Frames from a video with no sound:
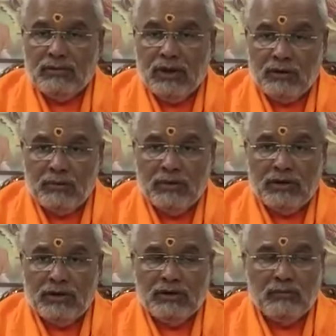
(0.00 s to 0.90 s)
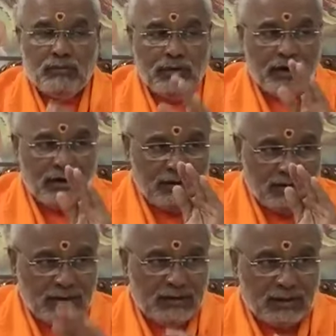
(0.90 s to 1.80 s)
Dharma,
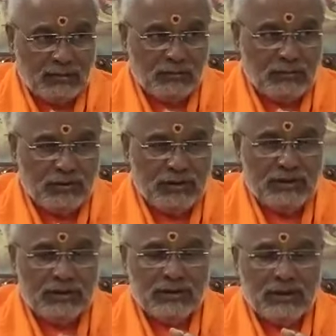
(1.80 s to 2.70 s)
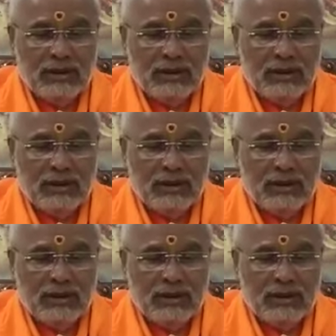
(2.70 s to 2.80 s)
implanting dharma means